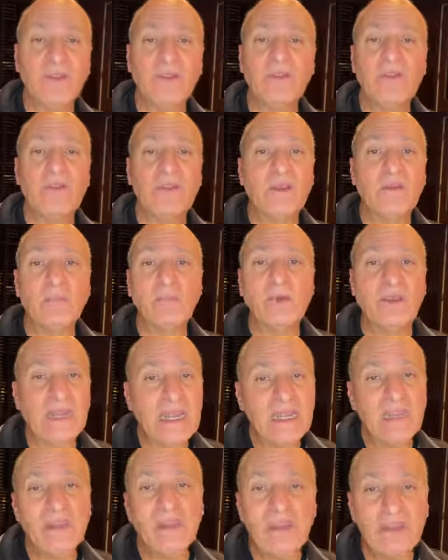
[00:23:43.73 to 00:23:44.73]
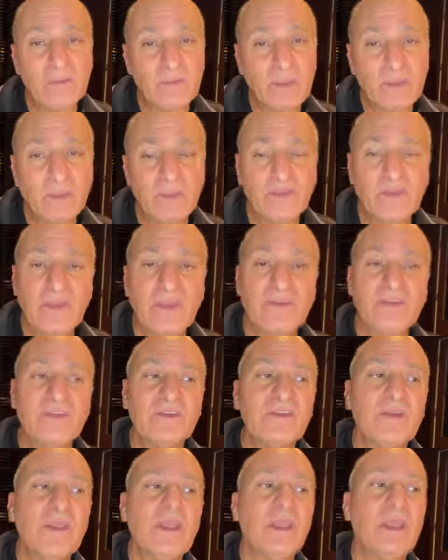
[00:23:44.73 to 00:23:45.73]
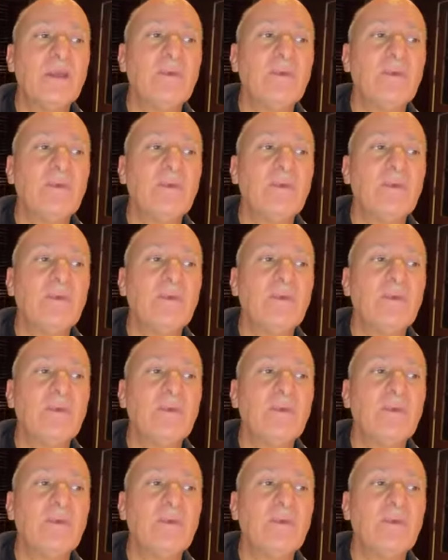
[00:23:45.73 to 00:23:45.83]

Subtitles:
They'll put anything in people's faces.